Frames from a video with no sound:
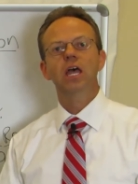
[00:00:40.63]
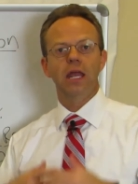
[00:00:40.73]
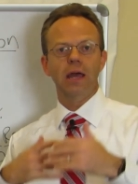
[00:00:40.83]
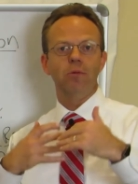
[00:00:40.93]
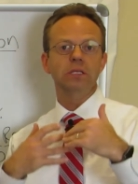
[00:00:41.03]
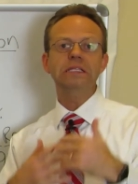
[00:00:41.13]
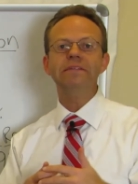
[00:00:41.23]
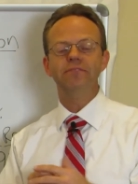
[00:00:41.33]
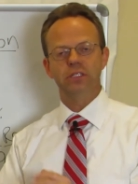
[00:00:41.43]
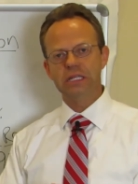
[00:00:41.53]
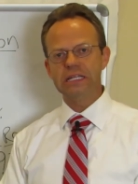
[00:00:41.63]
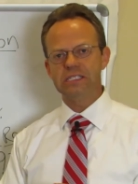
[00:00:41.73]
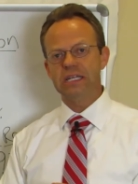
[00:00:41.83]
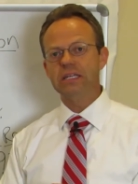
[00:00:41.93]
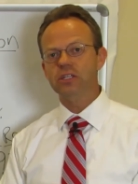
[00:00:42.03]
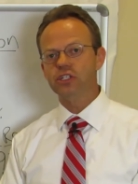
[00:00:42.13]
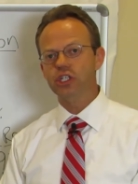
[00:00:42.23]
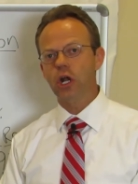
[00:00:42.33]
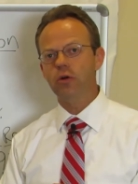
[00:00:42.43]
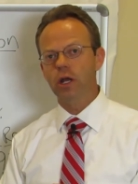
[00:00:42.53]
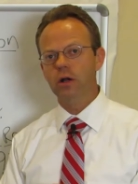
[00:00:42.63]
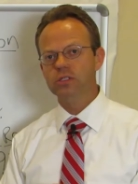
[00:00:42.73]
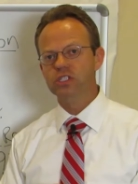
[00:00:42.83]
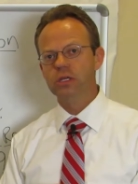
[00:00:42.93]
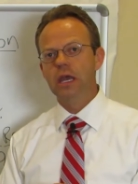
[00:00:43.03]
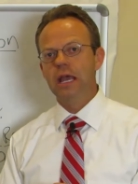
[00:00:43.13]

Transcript: and I will leave the links in the show notes.